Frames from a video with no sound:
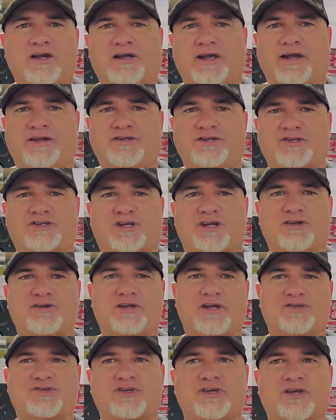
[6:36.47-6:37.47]
and just
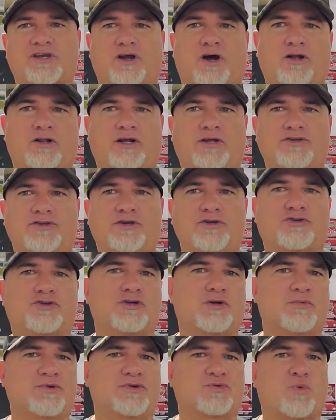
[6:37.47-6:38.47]
condensing it all on
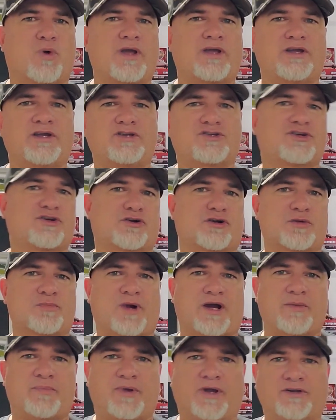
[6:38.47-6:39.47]
YouTube is way easier in
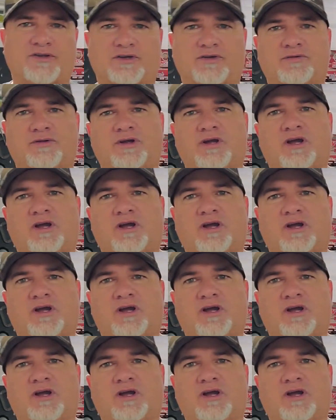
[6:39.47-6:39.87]
my opinion.